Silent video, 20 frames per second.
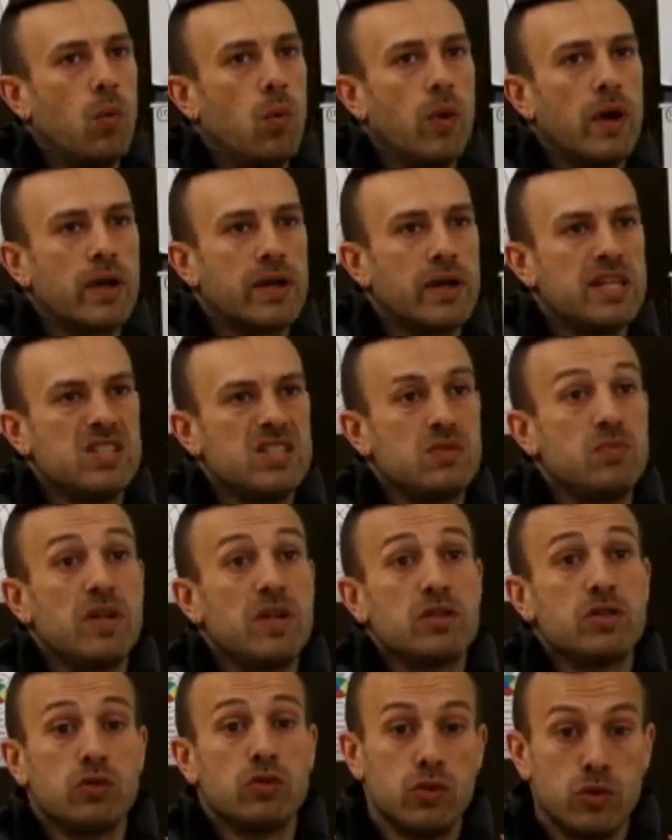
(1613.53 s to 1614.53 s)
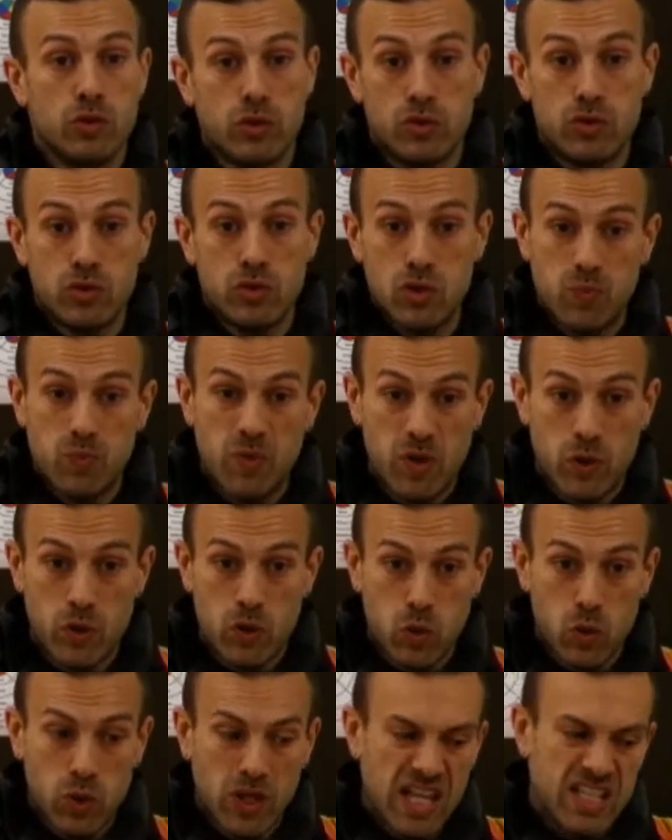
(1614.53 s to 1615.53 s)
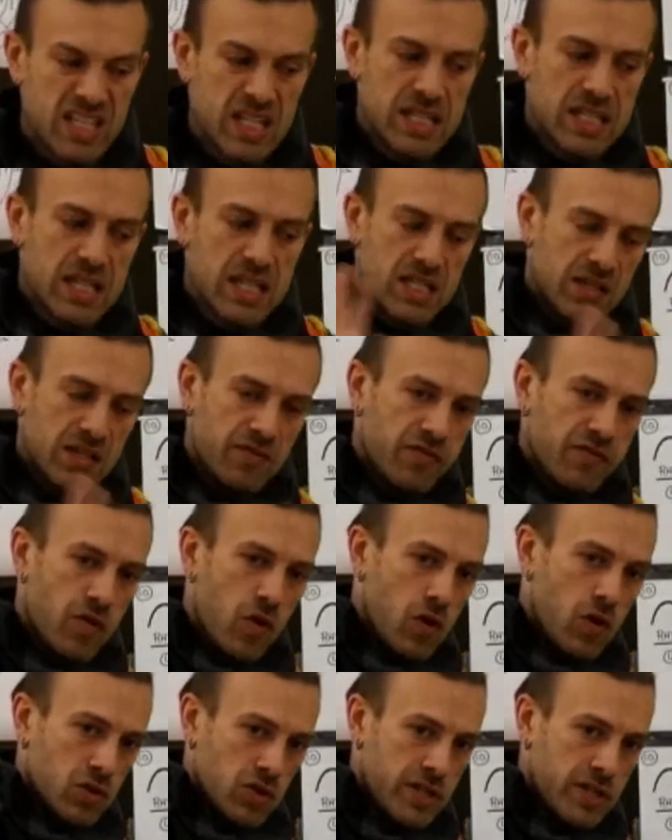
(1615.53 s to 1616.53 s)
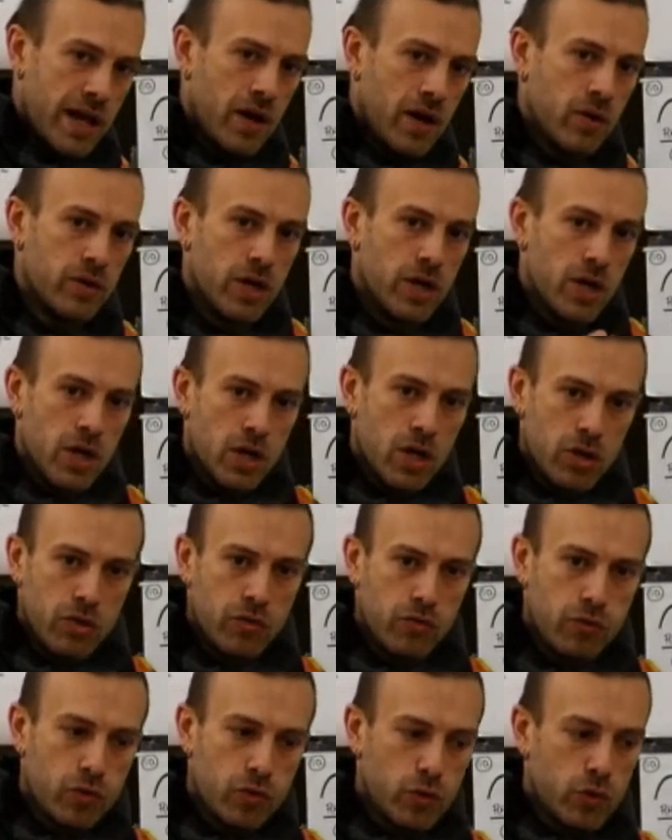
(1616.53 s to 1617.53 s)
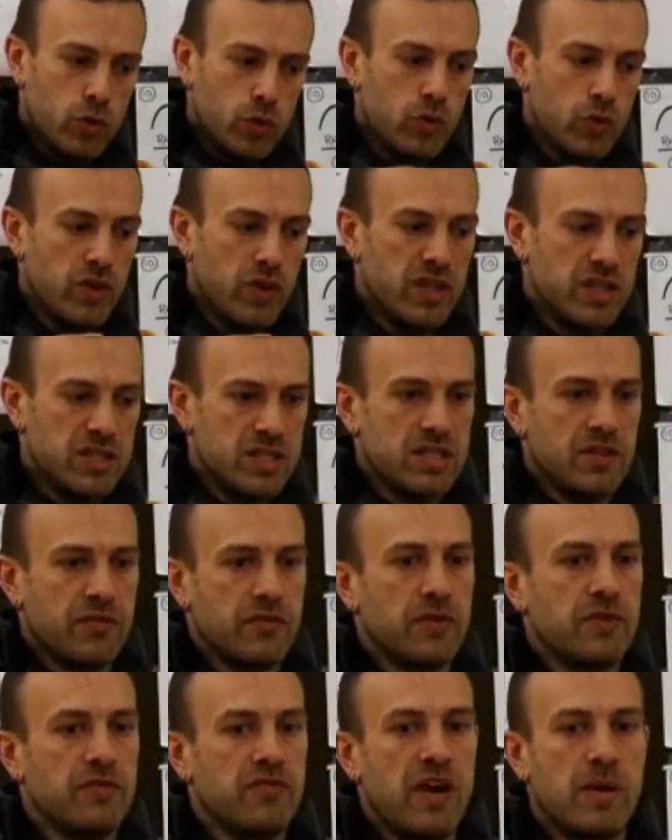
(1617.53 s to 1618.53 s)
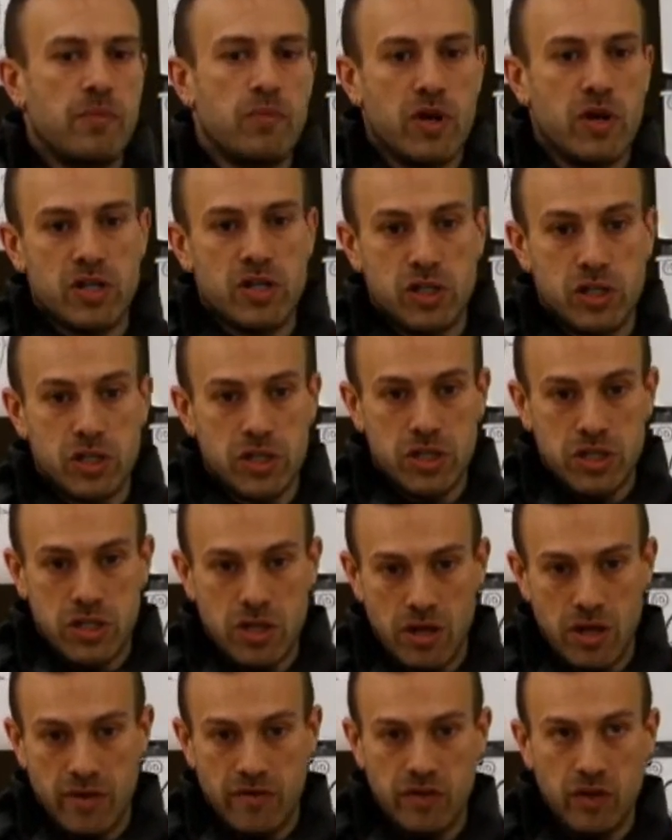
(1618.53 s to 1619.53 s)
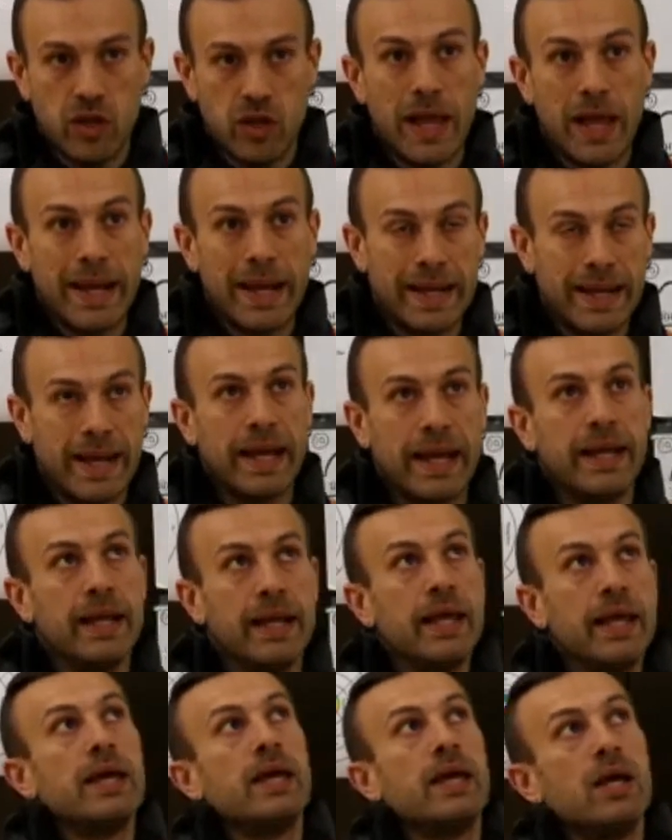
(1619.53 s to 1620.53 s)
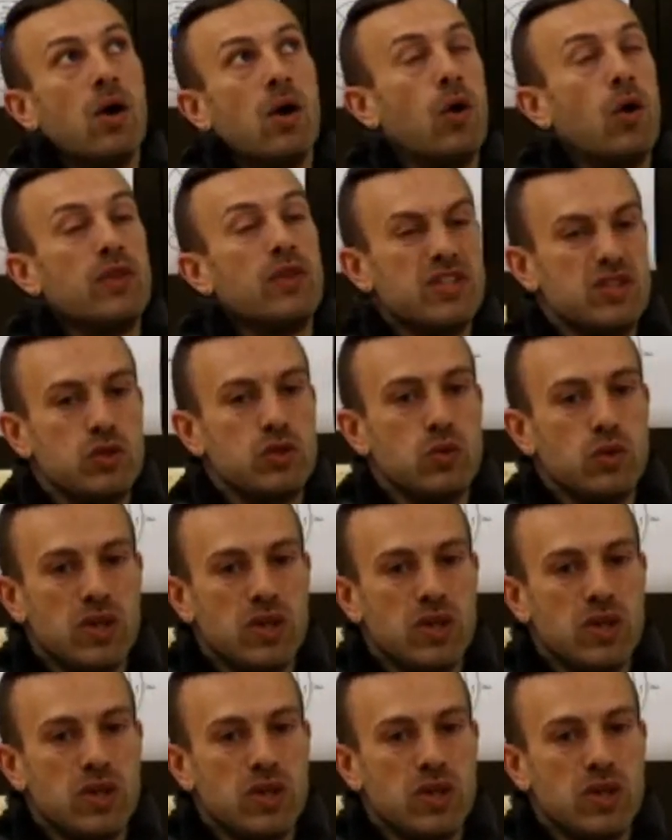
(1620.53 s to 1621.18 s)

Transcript: where he's meant to learn spiritual lessons as he falls down through these different vibrations of light, and all these